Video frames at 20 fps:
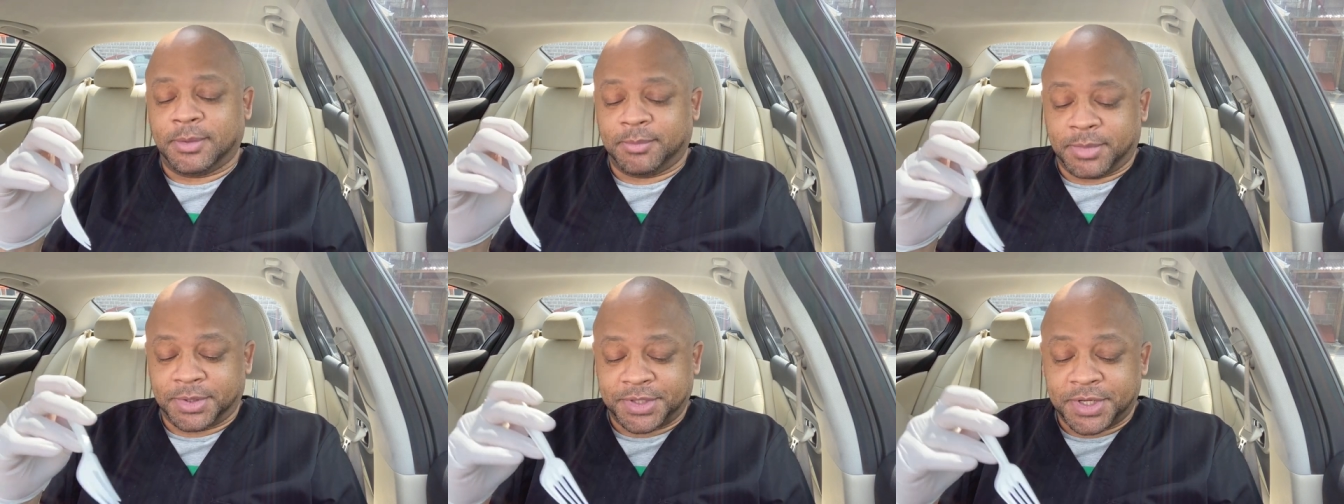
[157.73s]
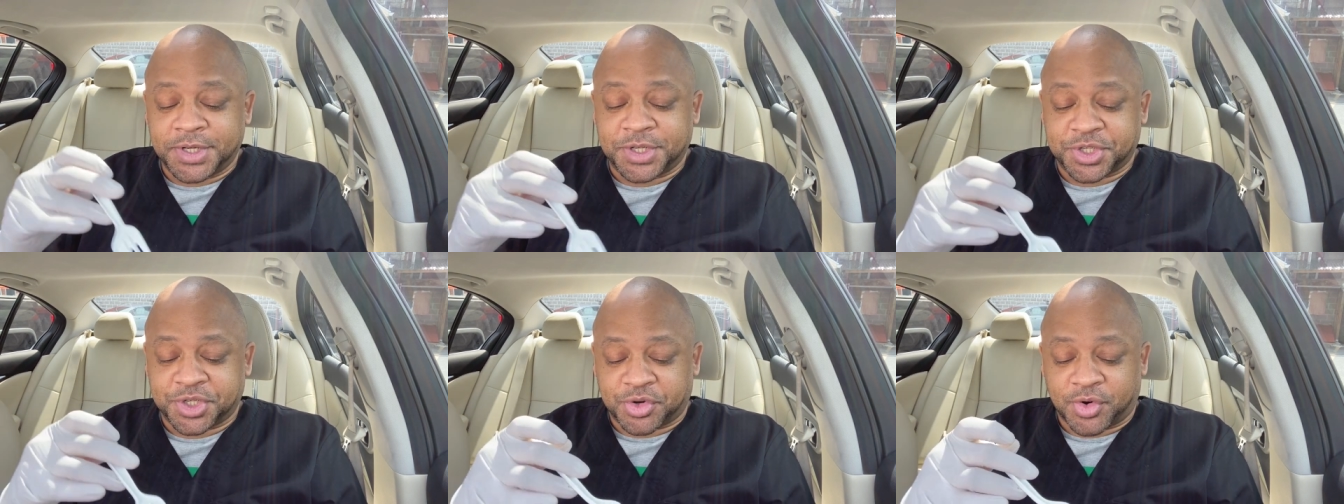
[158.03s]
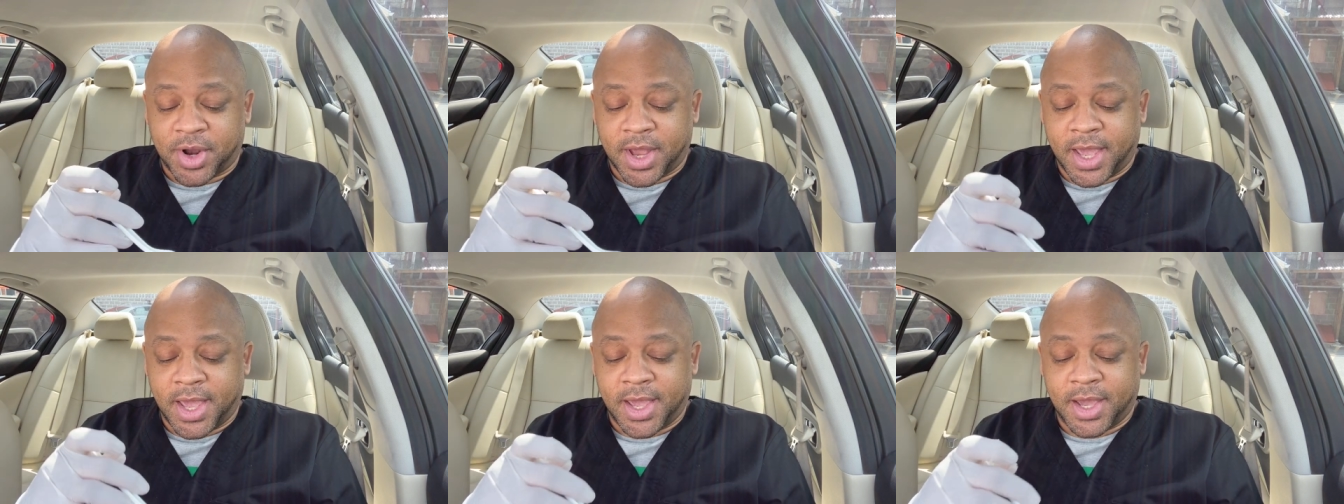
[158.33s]
but this
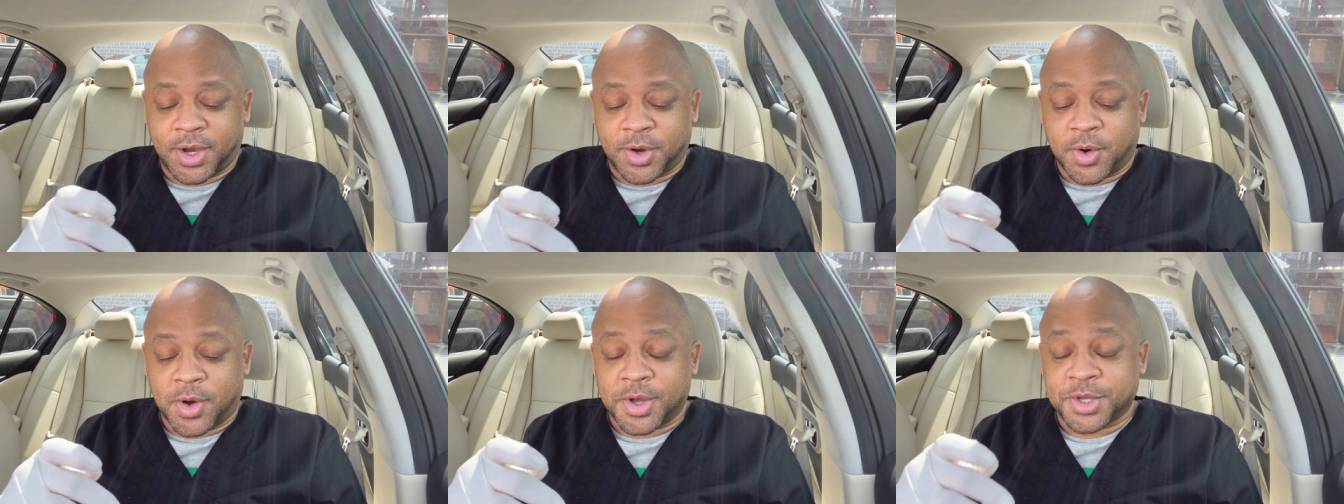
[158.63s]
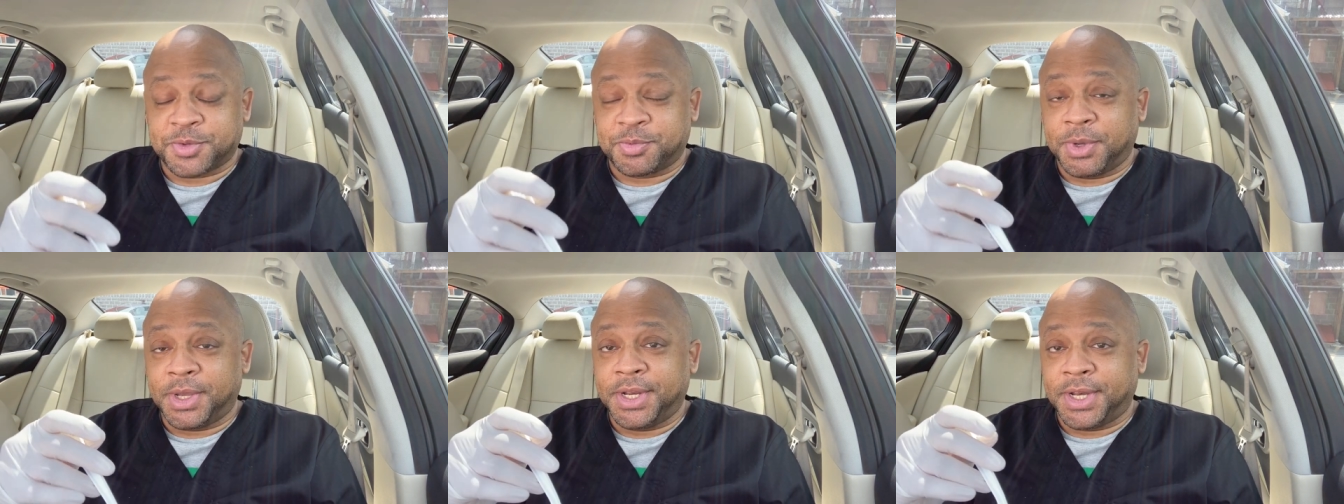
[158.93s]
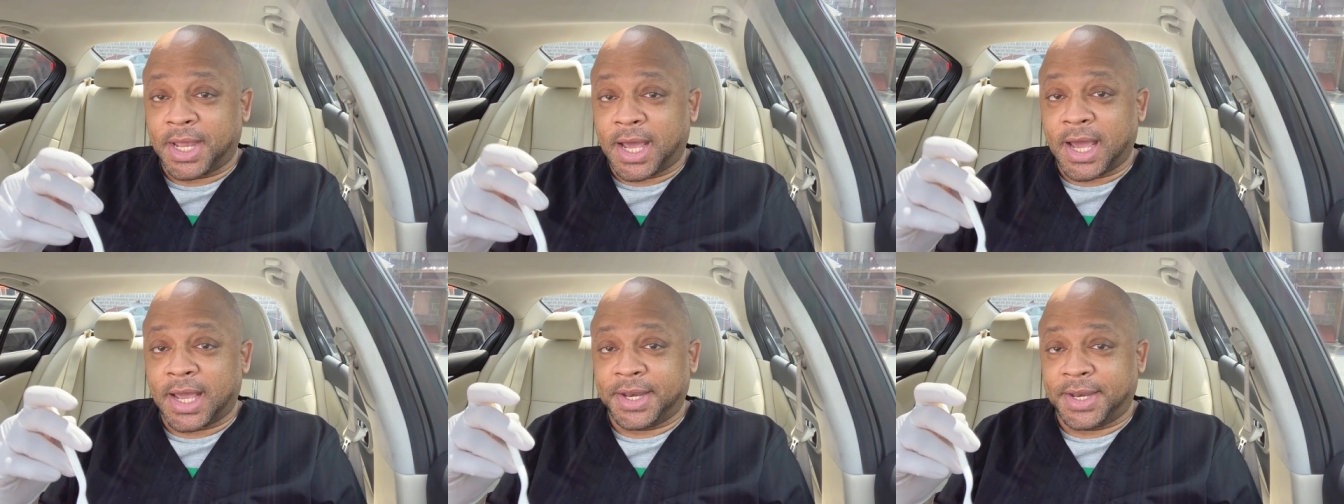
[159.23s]
tray cost me
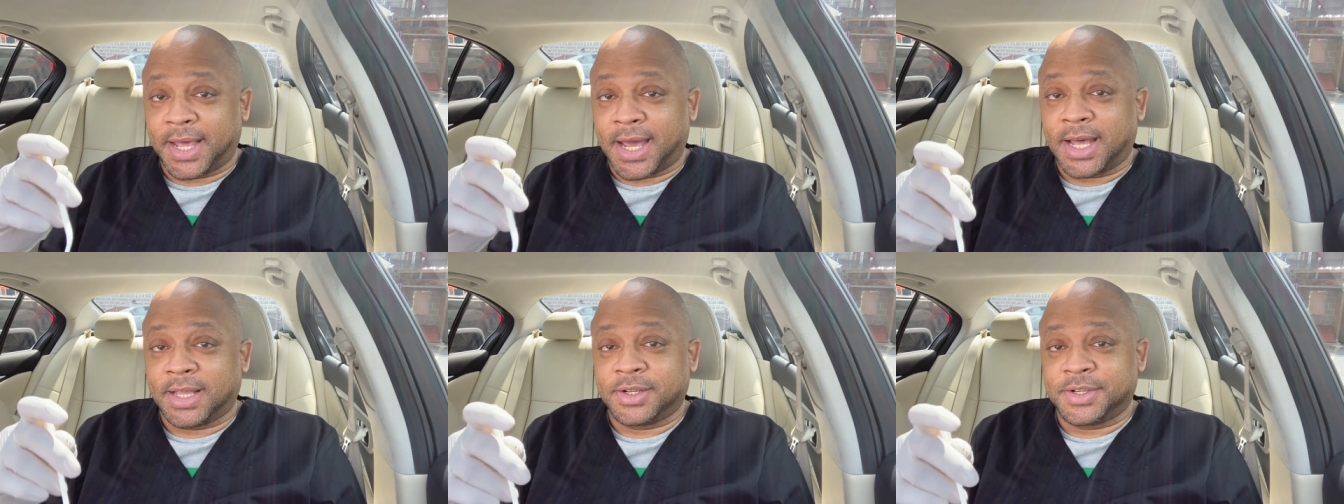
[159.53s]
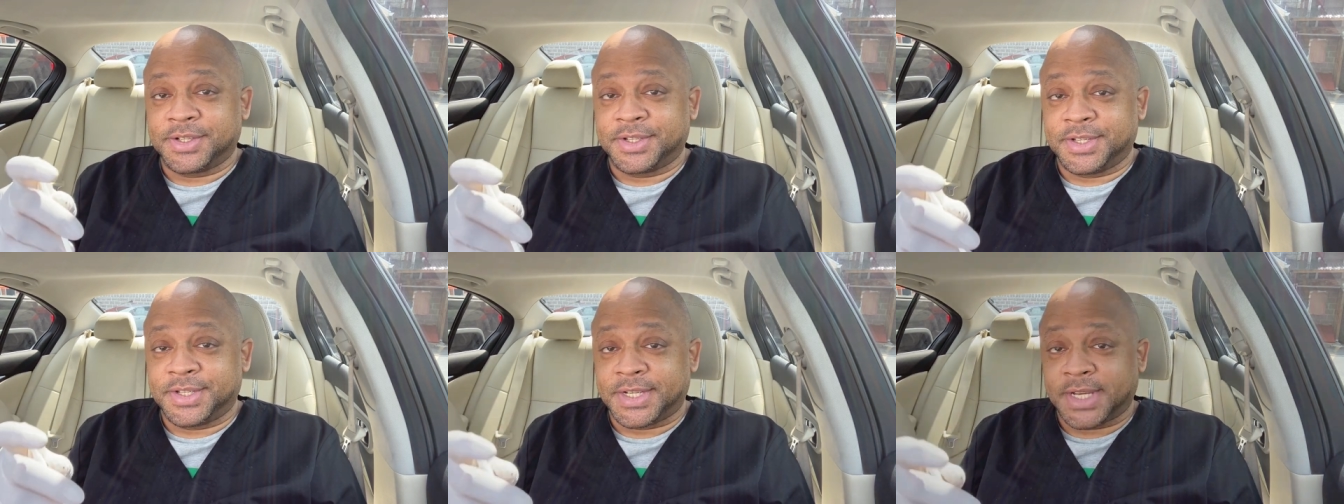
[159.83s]
$9 in